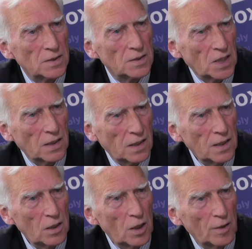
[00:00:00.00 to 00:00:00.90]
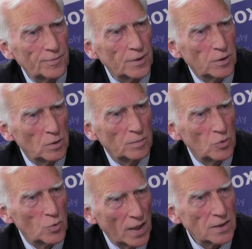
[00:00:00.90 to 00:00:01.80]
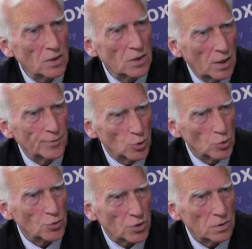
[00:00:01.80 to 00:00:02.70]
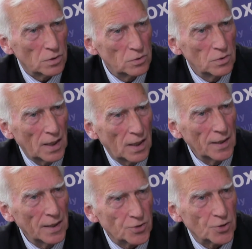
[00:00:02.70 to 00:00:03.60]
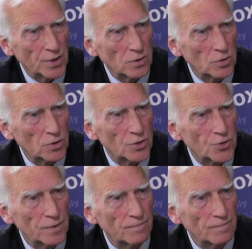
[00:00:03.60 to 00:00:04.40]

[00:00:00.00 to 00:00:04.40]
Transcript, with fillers: take care of the human rights of those who are entering your country.